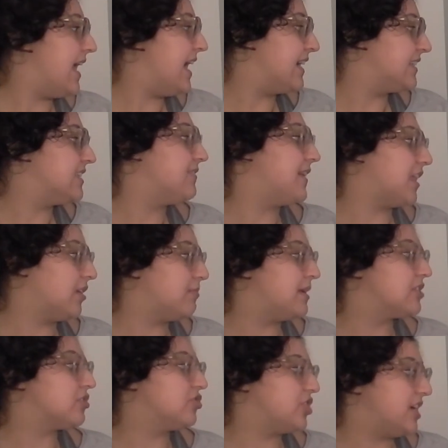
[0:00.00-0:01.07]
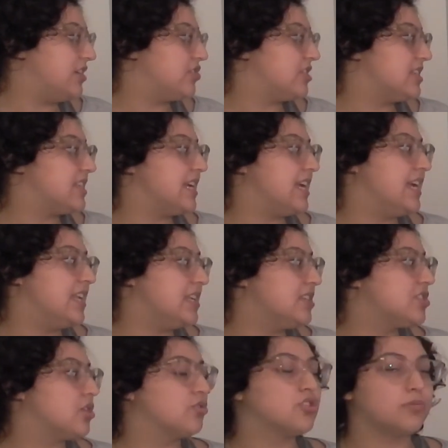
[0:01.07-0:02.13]
and developmental changes in
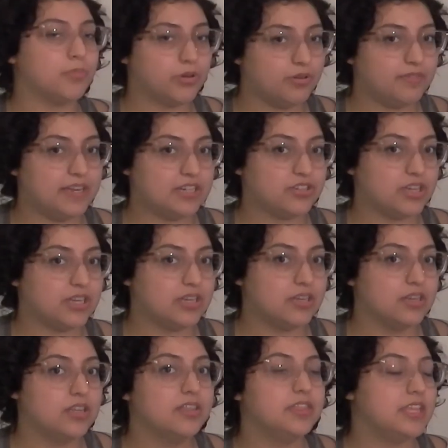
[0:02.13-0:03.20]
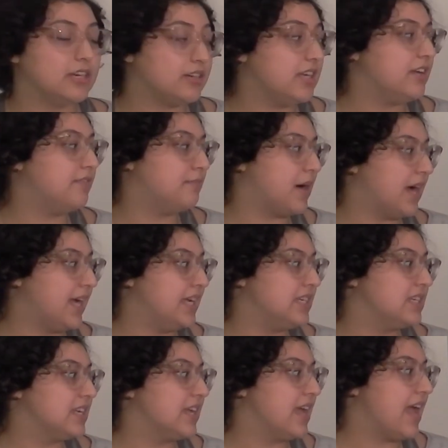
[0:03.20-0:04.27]
social motivation, theory of
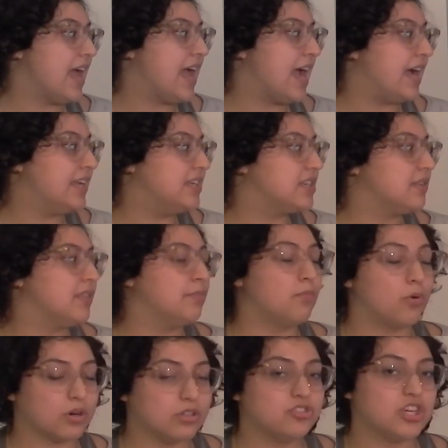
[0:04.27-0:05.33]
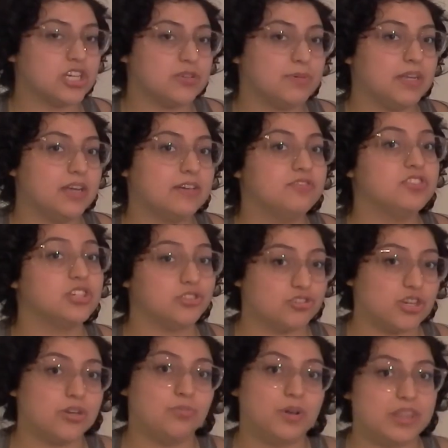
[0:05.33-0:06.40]
mind, and the moral judgment of
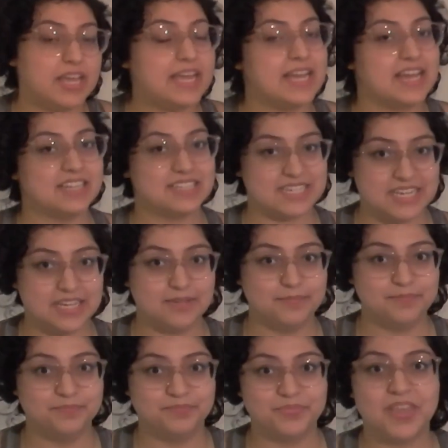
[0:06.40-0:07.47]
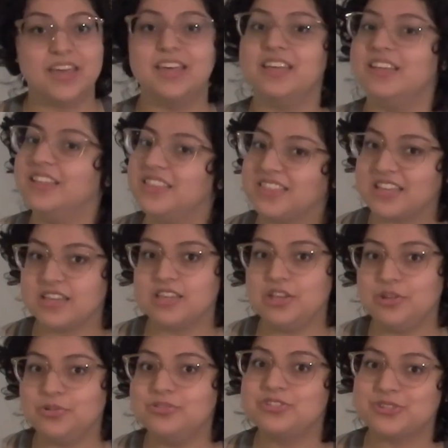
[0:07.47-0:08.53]
children with ASD. Thank
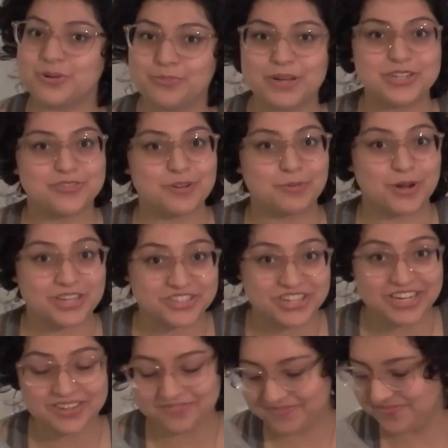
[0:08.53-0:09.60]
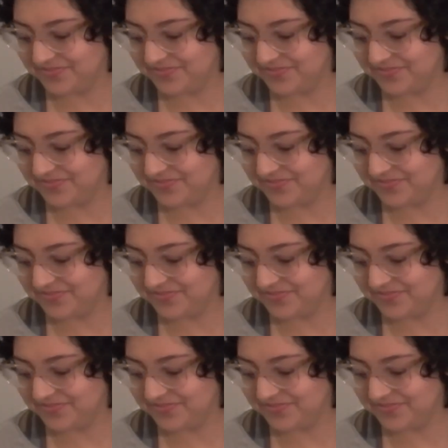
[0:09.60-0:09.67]
you so much for watching.